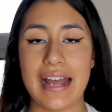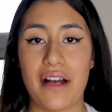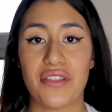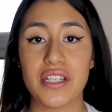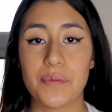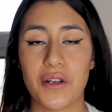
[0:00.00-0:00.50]
Now,
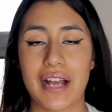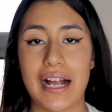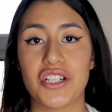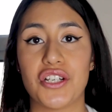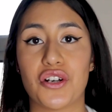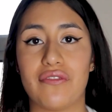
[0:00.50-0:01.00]
this book
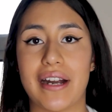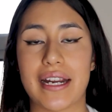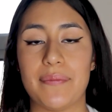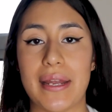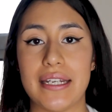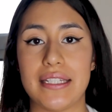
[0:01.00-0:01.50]
actually got
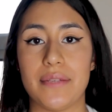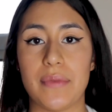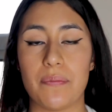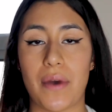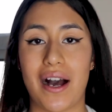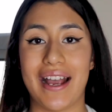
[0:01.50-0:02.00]
recommended to
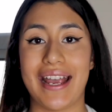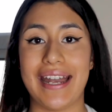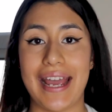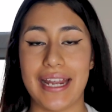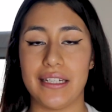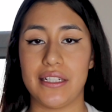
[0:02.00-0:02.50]
me by an
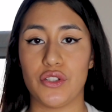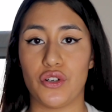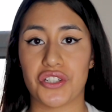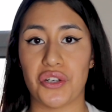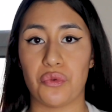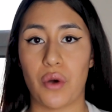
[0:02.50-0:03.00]
A&E
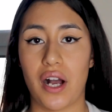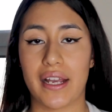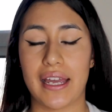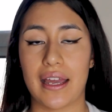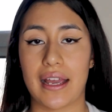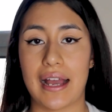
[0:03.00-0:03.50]
doctor
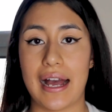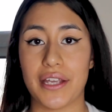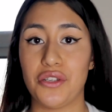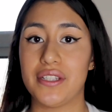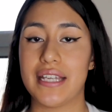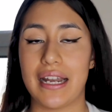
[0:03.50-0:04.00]
working at
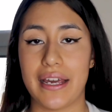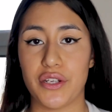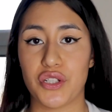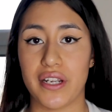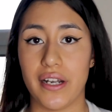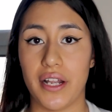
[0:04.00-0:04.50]

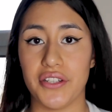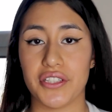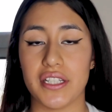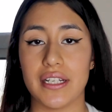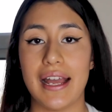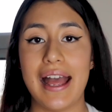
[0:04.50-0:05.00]
UCLH in
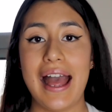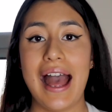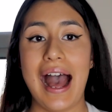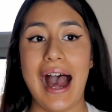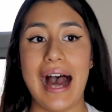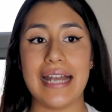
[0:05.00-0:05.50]
London,
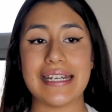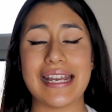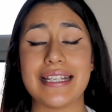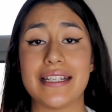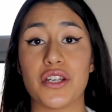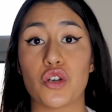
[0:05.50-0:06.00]
and
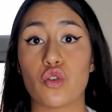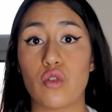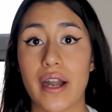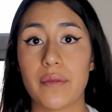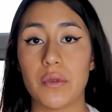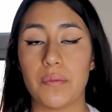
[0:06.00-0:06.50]
it is an
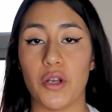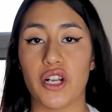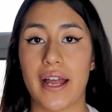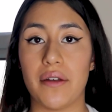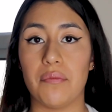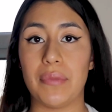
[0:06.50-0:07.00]
incredible book,
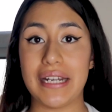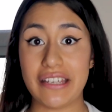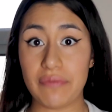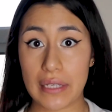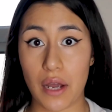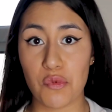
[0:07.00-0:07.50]
and
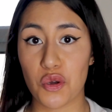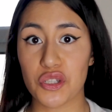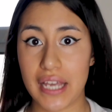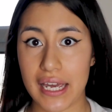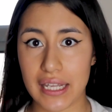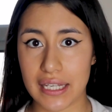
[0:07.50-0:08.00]
believe me, I'm not
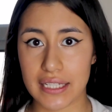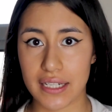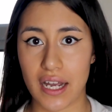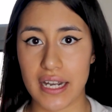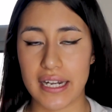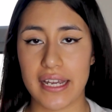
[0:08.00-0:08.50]
saying this
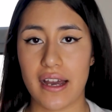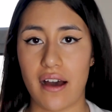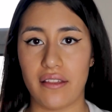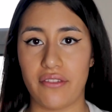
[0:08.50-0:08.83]
lightly.